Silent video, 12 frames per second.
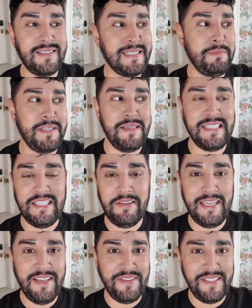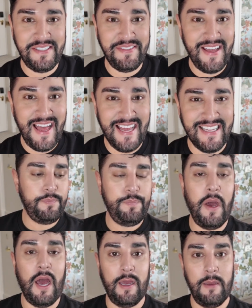Sometimes I don't even do that.
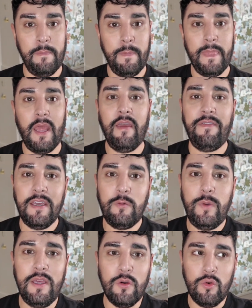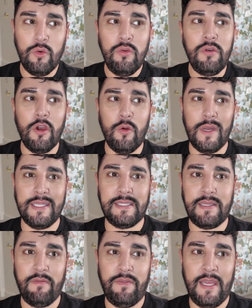But I think we all know when
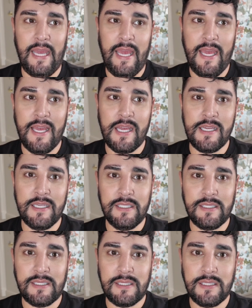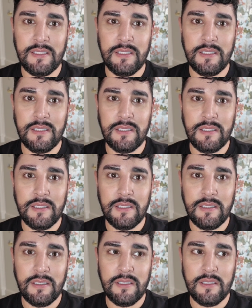something is,
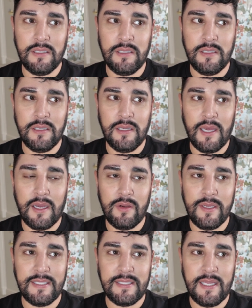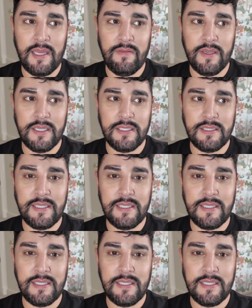how do I say this?